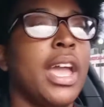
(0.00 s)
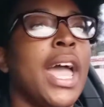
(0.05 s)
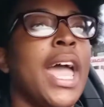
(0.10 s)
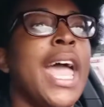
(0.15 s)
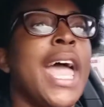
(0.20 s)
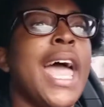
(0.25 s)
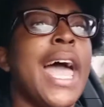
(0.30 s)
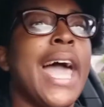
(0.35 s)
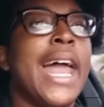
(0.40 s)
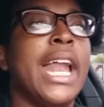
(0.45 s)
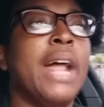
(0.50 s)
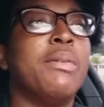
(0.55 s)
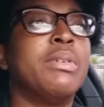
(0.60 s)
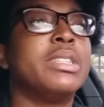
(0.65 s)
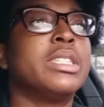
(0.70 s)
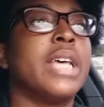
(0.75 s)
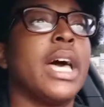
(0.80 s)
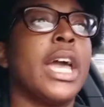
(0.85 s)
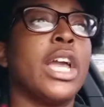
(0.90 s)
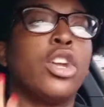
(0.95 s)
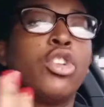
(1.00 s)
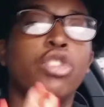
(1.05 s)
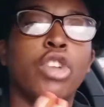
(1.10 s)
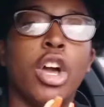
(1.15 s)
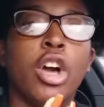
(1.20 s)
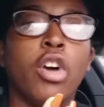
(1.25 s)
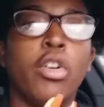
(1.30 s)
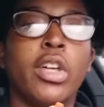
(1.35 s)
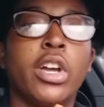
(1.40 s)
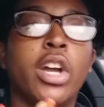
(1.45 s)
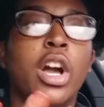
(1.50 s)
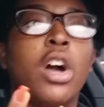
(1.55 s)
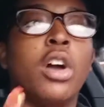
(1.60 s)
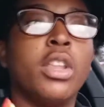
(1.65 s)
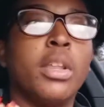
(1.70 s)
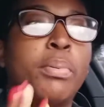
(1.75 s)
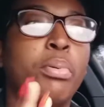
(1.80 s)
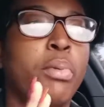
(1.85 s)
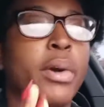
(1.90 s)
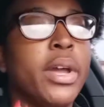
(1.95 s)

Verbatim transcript: And I was like, no, the, the